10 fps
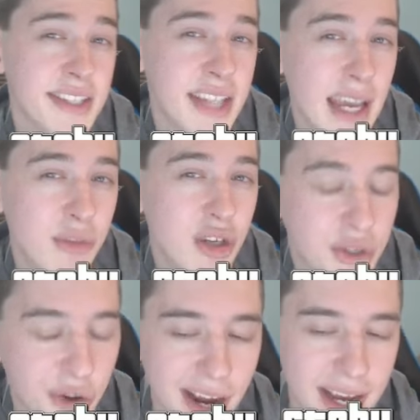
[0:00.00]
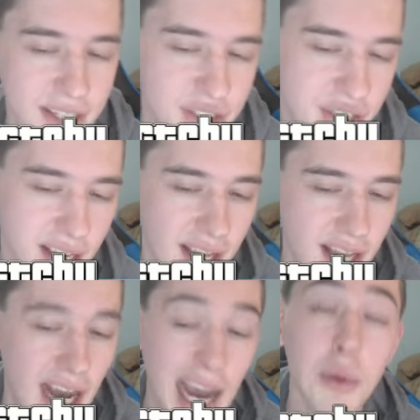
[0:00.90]
game could crash,
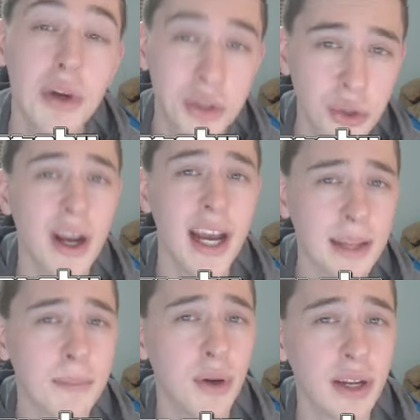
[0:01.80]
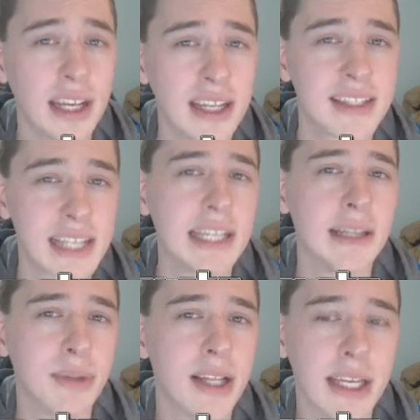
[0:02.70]
I would try to put it inside the
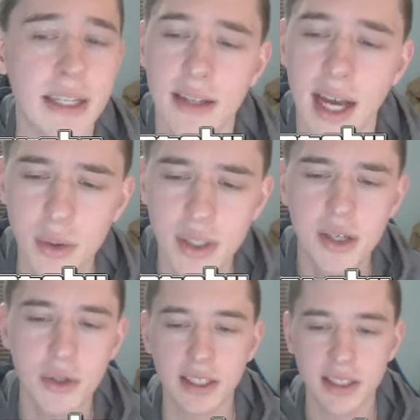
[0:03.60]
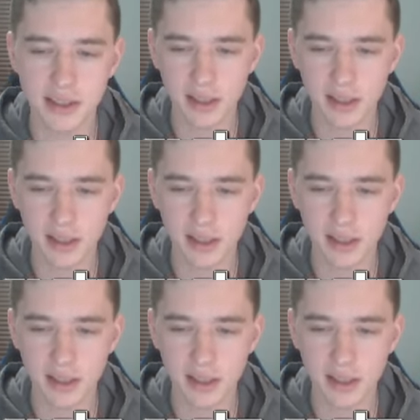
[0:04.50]
plane. I would do it, because